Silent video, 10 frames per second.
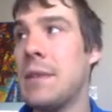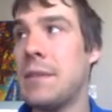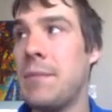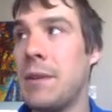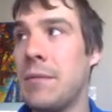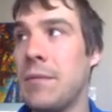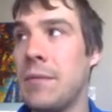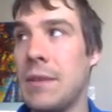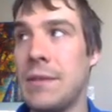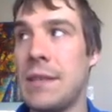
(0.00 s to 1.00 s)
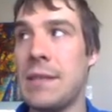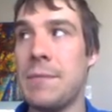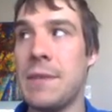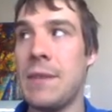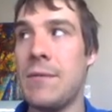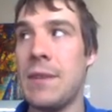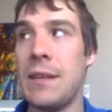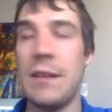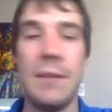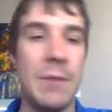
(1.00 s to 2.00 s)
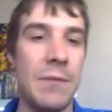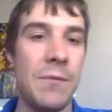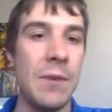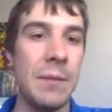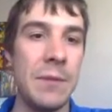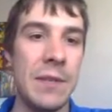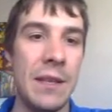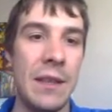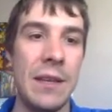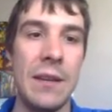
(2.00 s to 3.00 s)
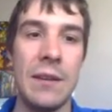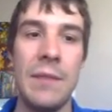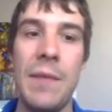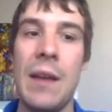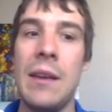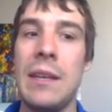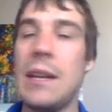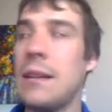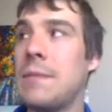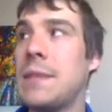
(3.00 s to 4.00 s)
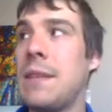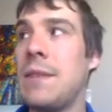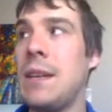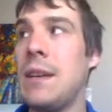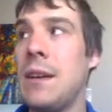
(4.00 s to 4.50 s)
It's about 60% one and about 40% the other. Gallium 70